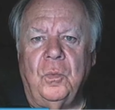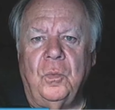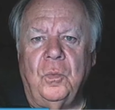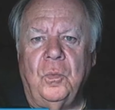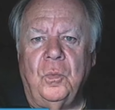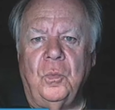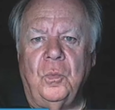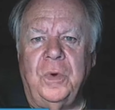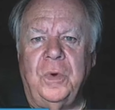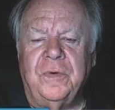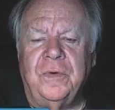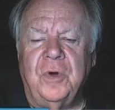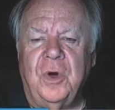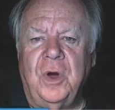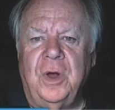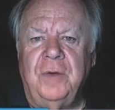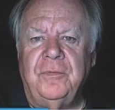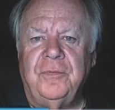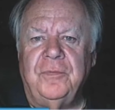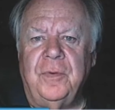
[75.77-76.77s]
we've
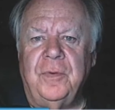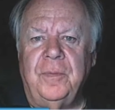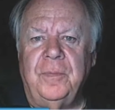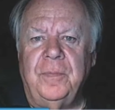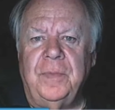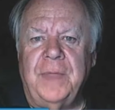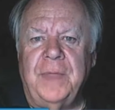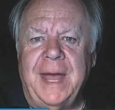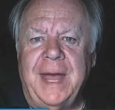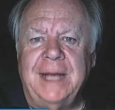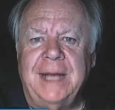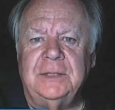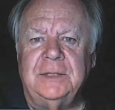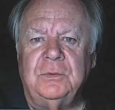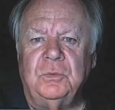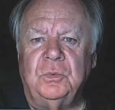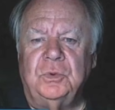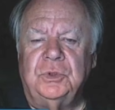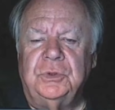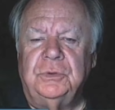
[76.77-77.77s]
gone from that
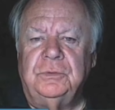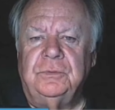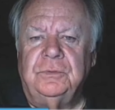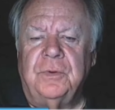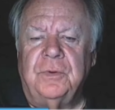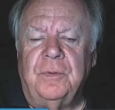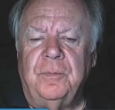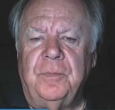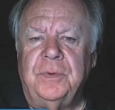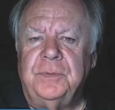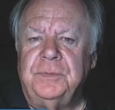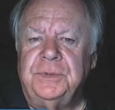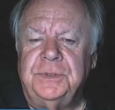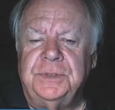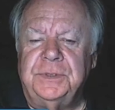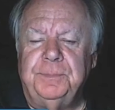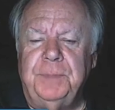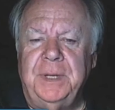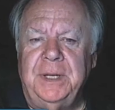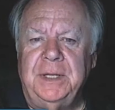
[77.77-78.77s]
from
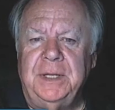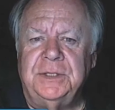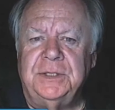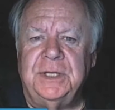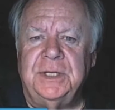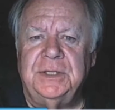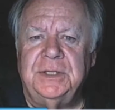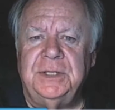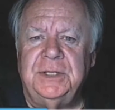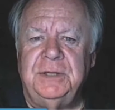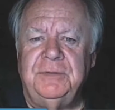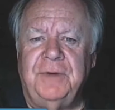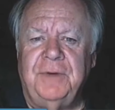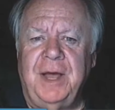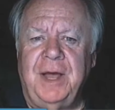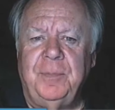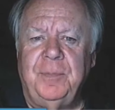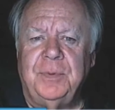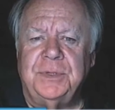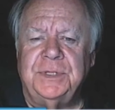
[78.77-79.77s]
being
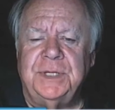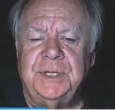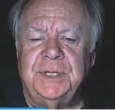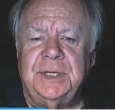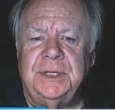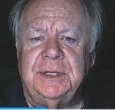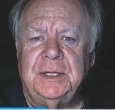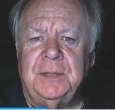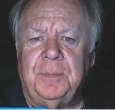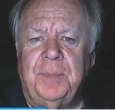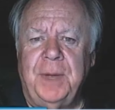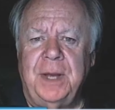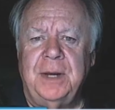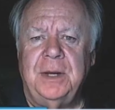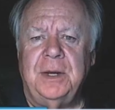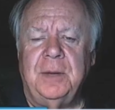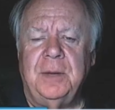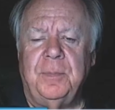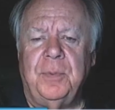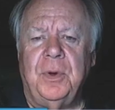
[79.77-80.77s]
65%
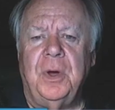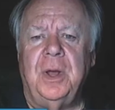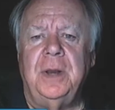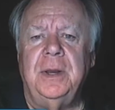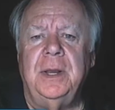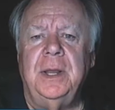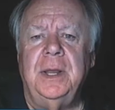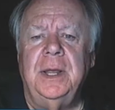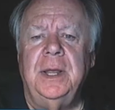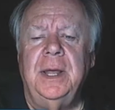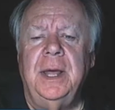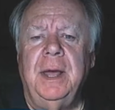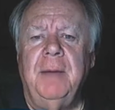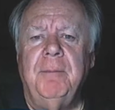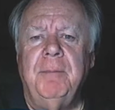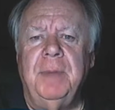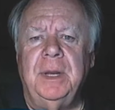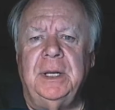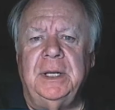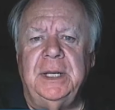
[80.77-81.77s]
dependent upon
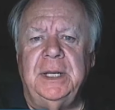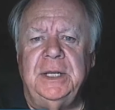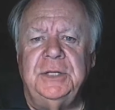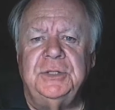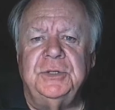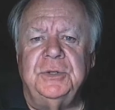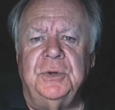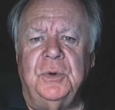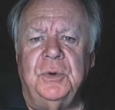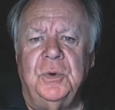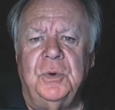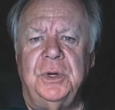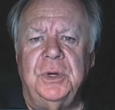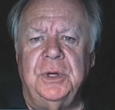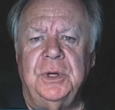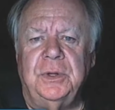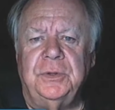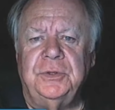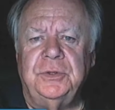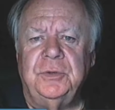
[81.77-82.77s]
Middle Eastern
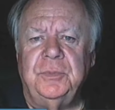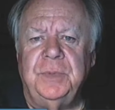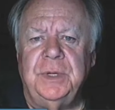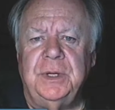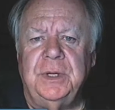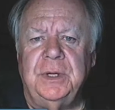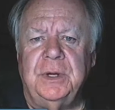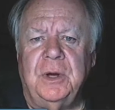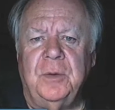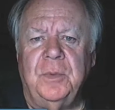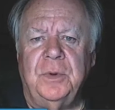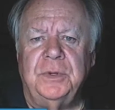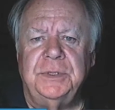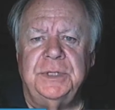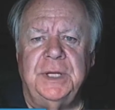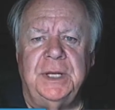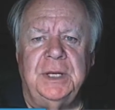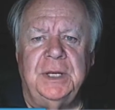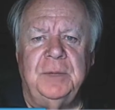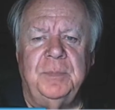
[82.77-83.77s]
oil to be
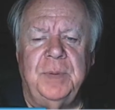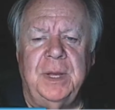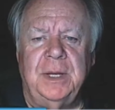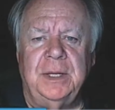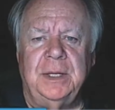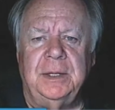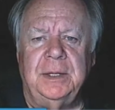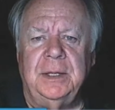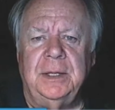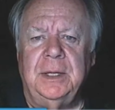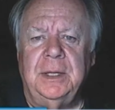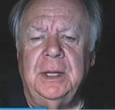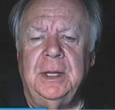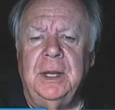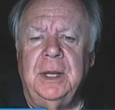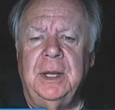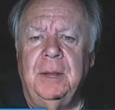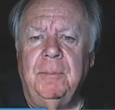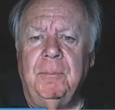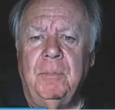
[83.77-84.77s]
almost independent.
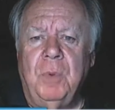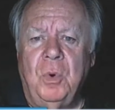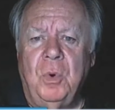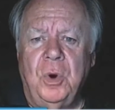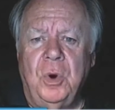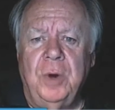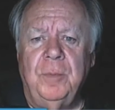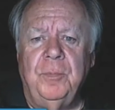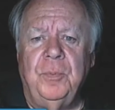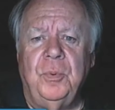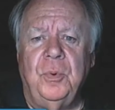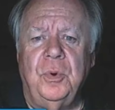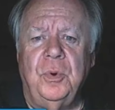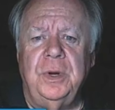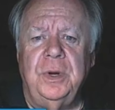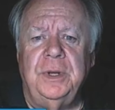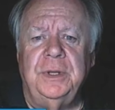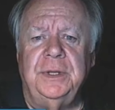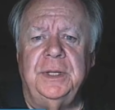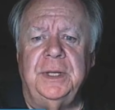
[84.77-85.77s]
More
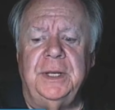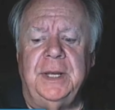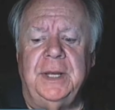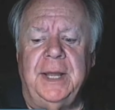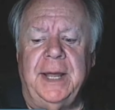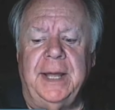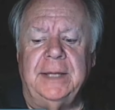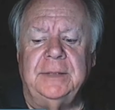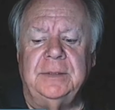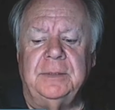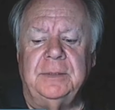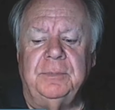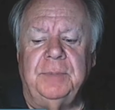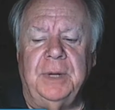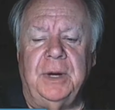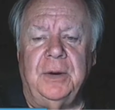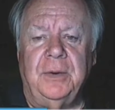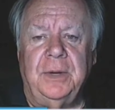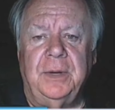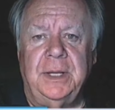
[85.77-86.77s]
important than that,
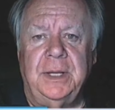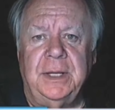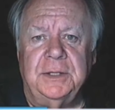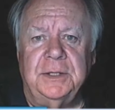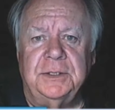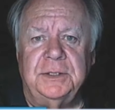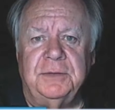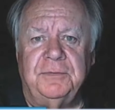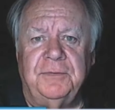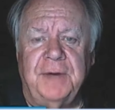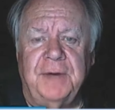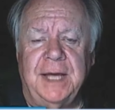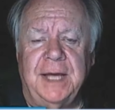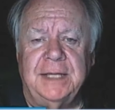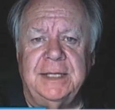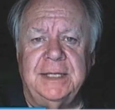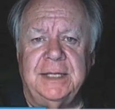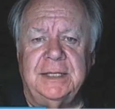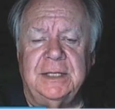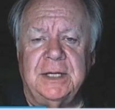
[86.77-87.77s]
Barry, is the
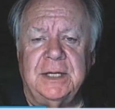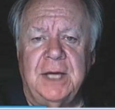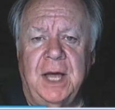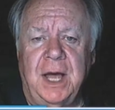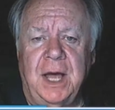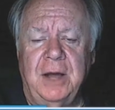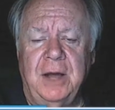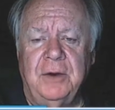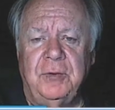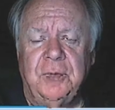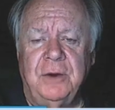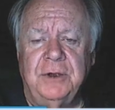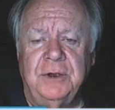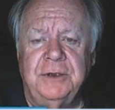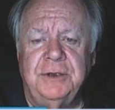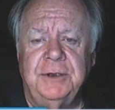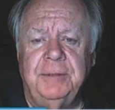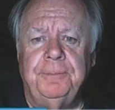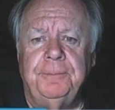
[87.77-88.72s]
fact that the Congress